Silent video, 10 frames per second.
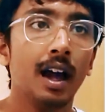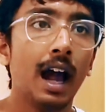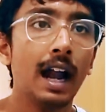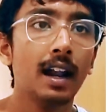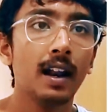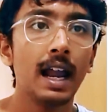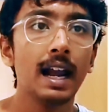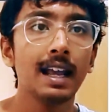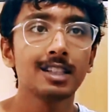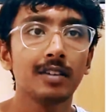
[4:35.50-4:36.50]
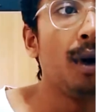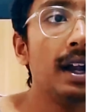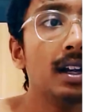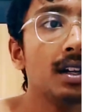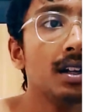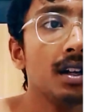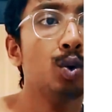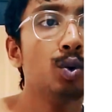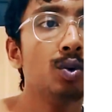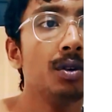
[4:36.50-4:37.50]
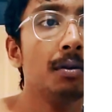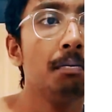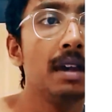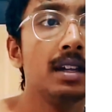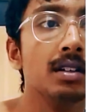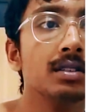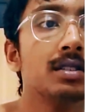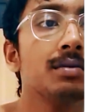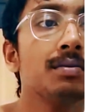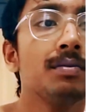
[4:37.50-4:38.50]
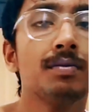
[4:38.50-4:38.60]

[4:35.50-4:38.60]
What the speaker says: and the radius of 0.2 meters.